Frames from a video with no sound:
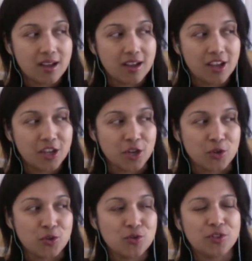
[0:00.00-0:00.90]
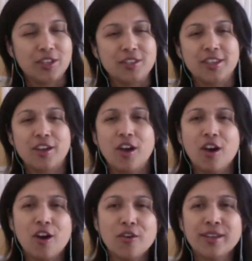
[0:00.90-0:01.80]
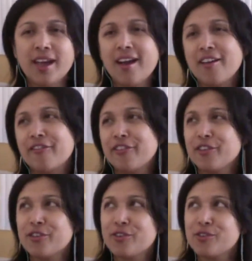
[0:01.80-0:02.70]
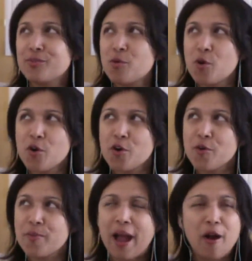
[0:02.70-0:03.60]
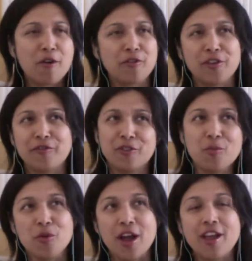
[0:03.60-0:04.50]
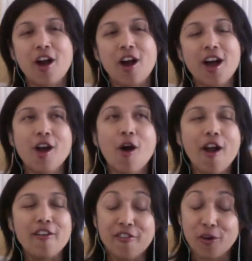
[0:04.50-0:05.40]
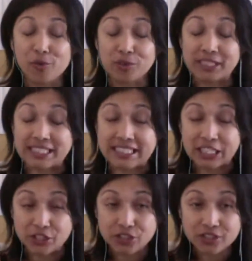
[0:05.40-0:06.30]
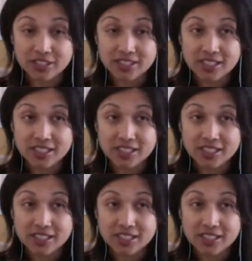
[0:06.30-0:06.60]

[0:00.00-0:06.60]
usually it's like, oh yeah, I feel more powerful. I feel more, I felt really centered,